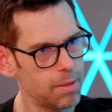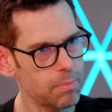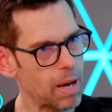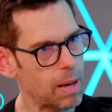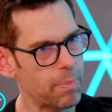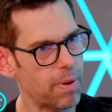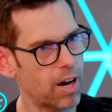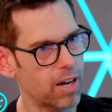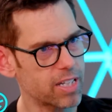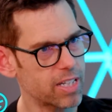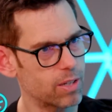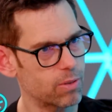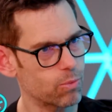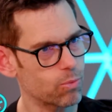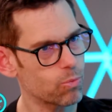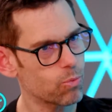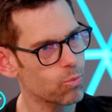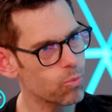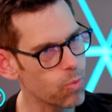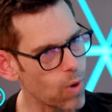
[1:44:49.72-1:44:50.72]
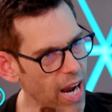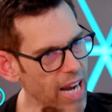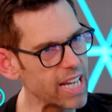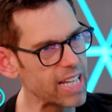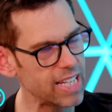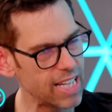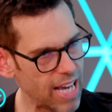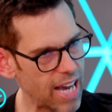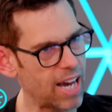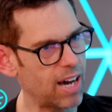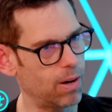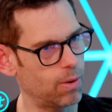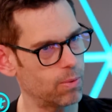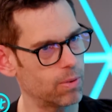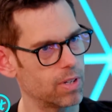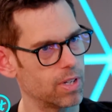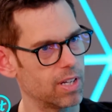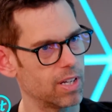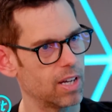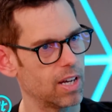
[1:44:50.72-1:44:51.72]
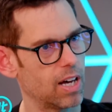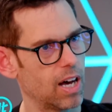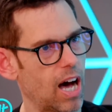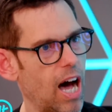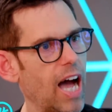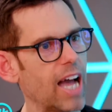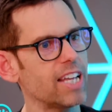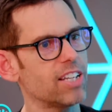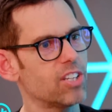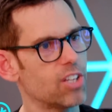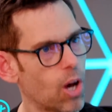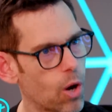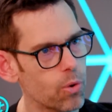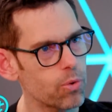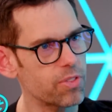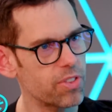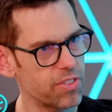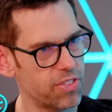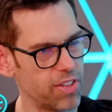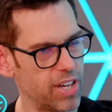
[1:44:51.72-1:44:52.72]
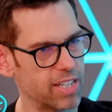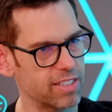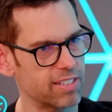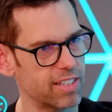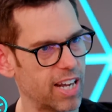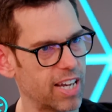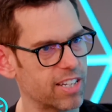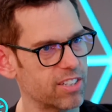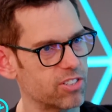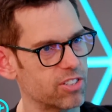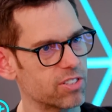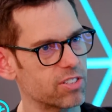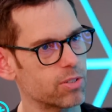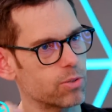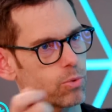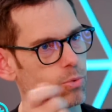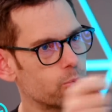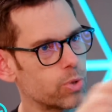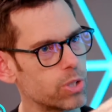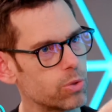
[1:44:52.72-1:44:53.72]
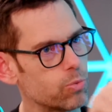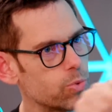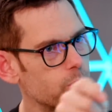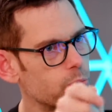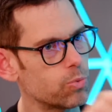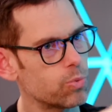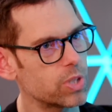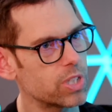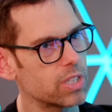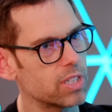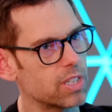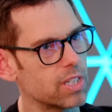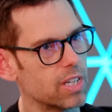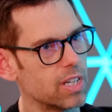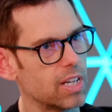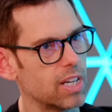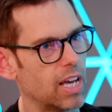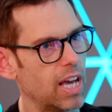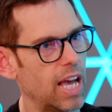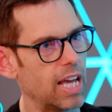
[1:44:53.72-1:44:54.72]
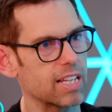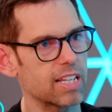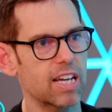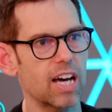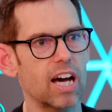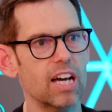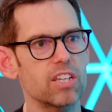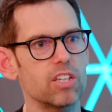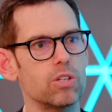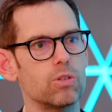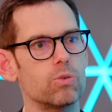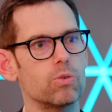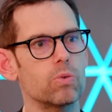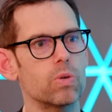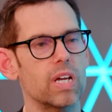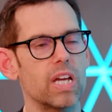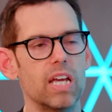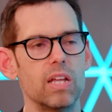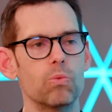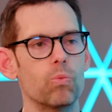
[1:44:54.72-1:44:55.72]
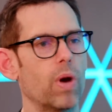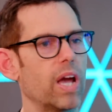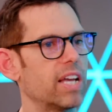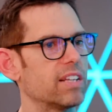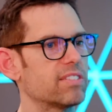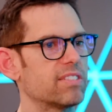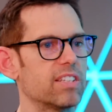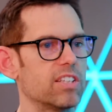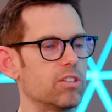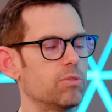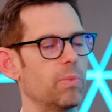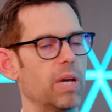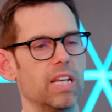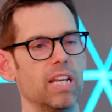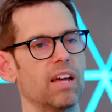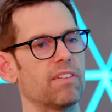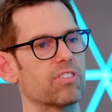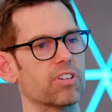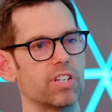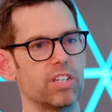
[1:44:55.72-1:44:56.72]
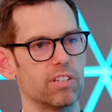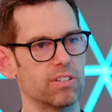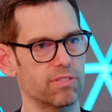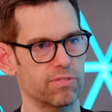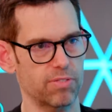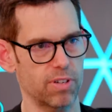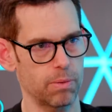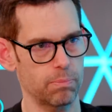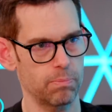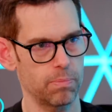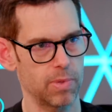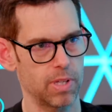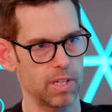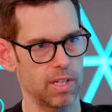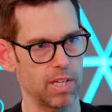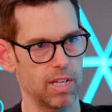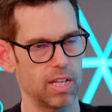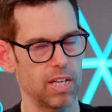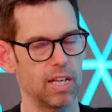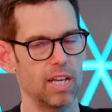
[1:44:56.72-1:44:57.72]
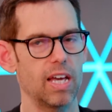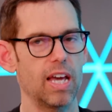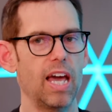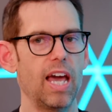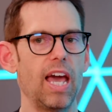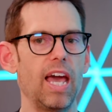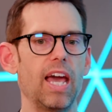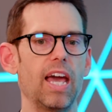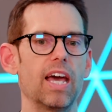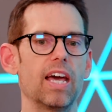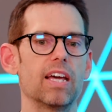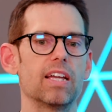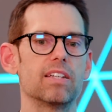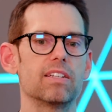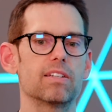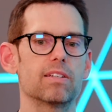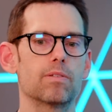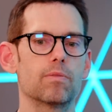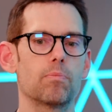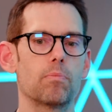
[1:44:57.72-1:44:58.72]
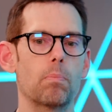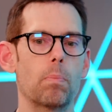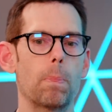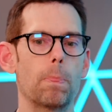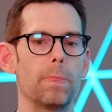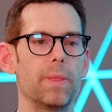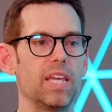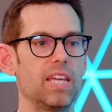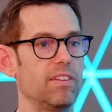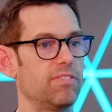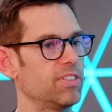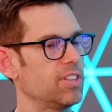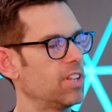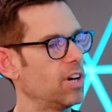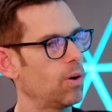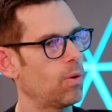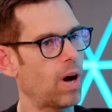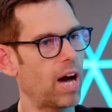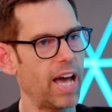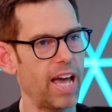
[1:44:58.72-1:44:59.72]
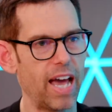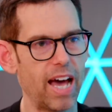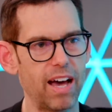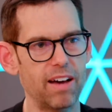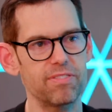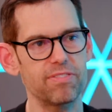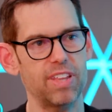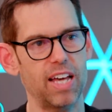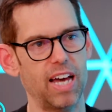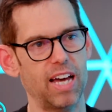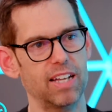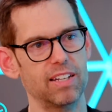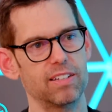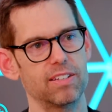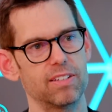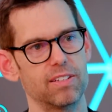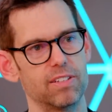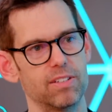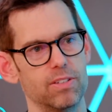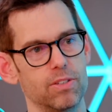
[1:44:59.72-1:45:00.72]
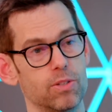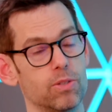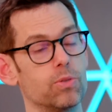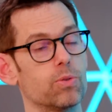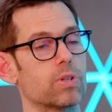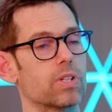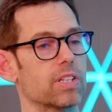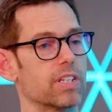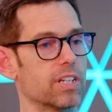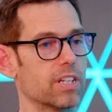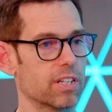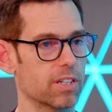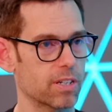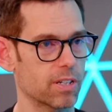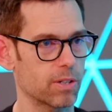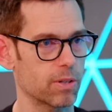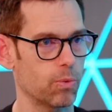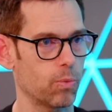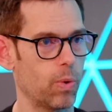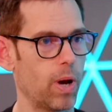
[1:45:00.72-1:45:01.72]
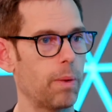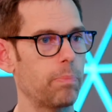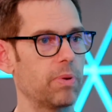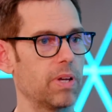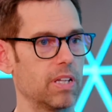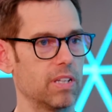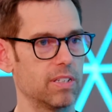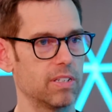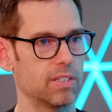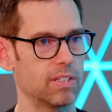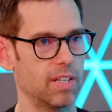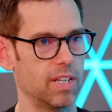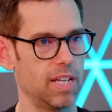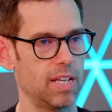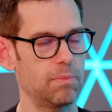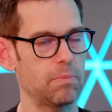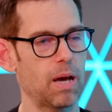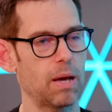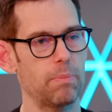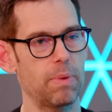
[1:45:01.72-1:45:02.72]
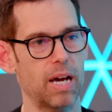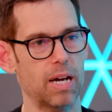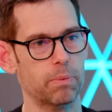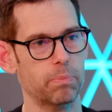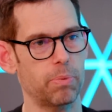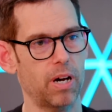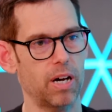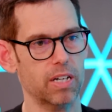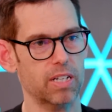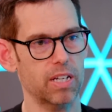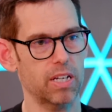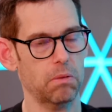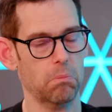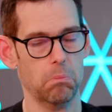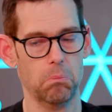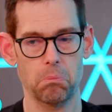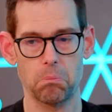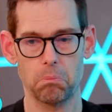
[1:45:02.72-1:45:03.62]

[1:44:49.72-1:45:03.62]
in my pocket right now, I know the things that I could just and cut you in ways that you may never heal from. mm And even though I have that nuclear weapon in my back pocket,